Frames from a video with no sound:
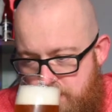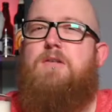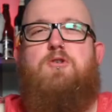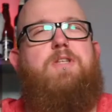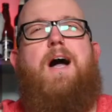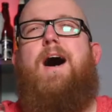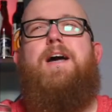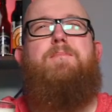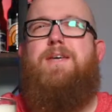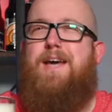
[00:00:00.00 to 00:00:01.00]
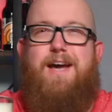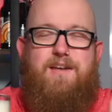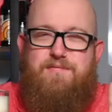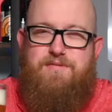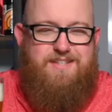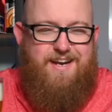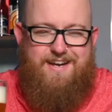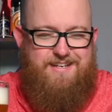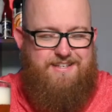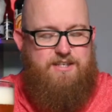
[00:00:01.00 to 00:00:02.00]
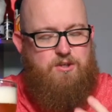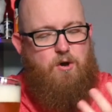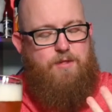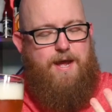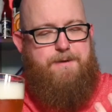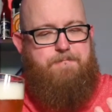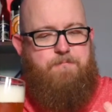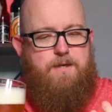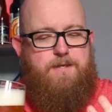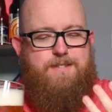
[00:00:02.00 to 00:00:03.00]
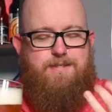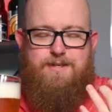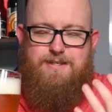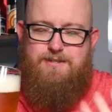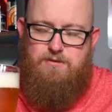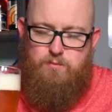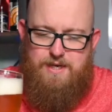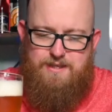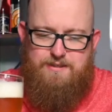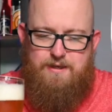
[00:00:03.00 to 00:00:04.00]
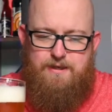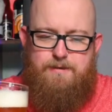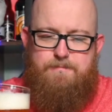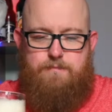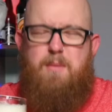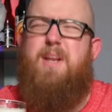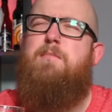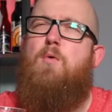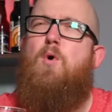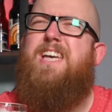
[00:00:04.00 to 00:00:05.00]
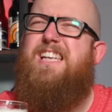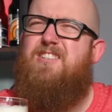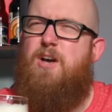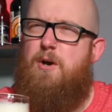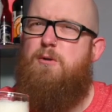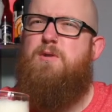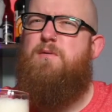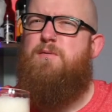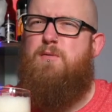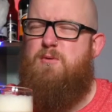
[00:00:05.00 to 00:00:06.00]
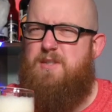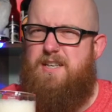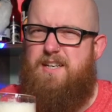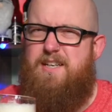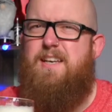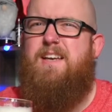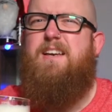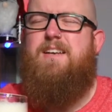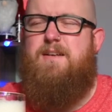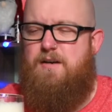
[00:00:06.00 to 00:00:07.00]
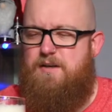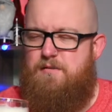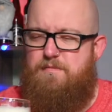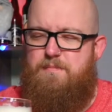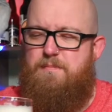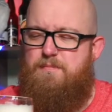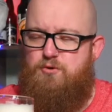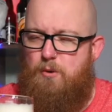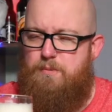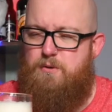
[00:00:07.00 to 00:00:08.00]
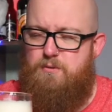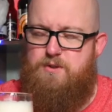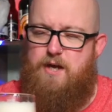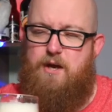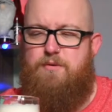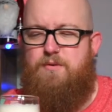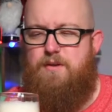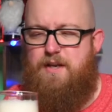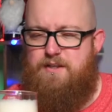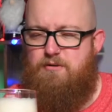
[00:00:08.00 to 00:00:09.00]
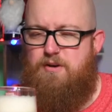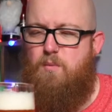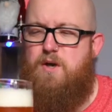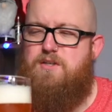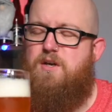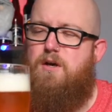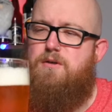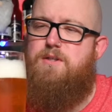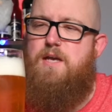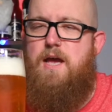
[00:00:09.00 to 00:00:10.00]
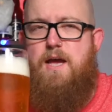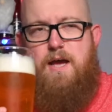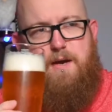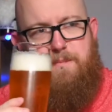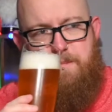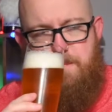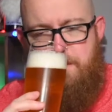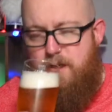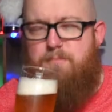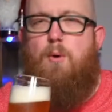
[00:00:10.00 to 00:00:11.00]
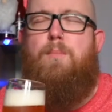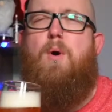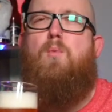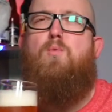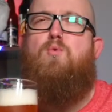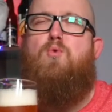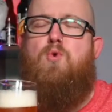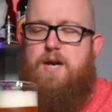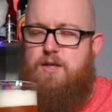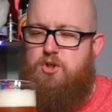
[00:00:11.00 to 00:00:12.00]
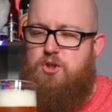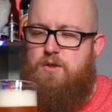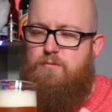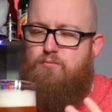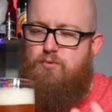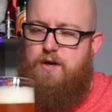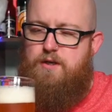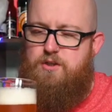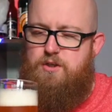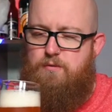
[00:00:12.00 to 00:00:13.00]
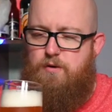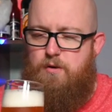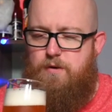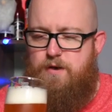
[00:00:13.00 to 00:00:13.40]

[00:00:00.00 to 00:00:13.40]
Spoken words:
Just IPA for days. It's got that slightly sweeter, I'm leaning more East Coast, fruity kind of tropical style than necessarily a West Coast. A proper rich aroma.